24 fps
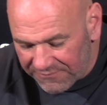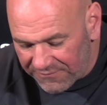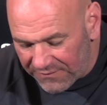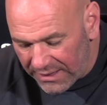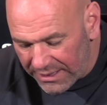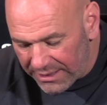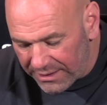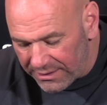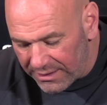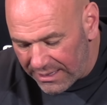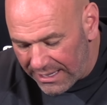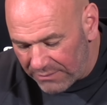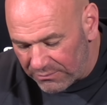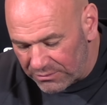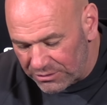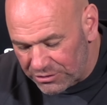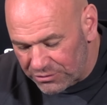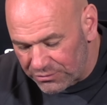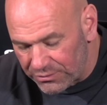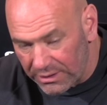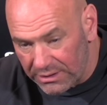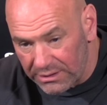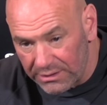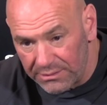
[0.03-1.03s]
fight of the night was
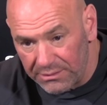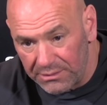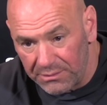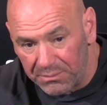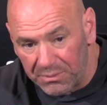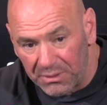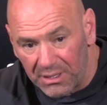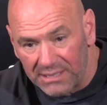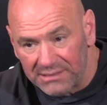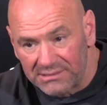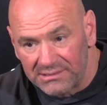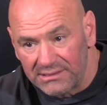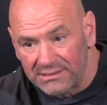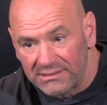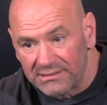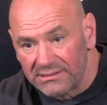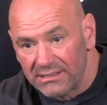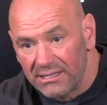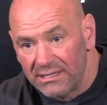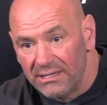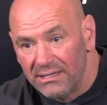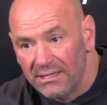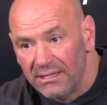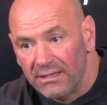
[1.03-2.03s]
Strickland Du
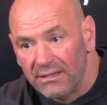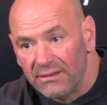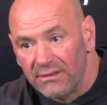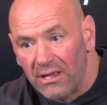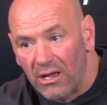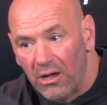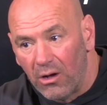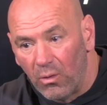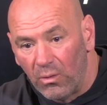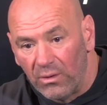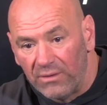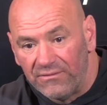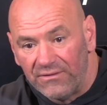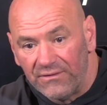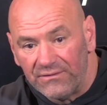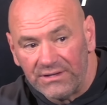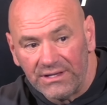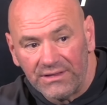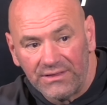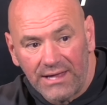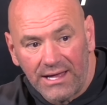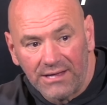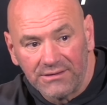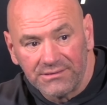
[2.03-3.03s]
Plessis. They all won
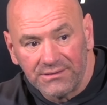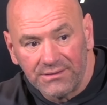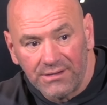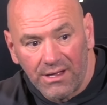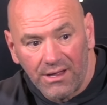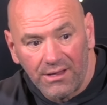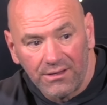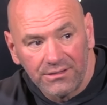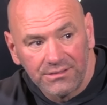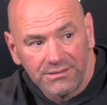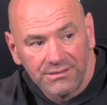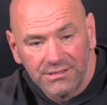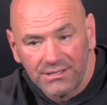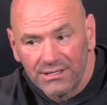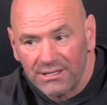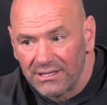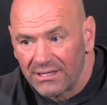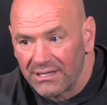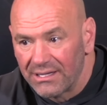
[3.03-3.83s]
fifty thousand dollars.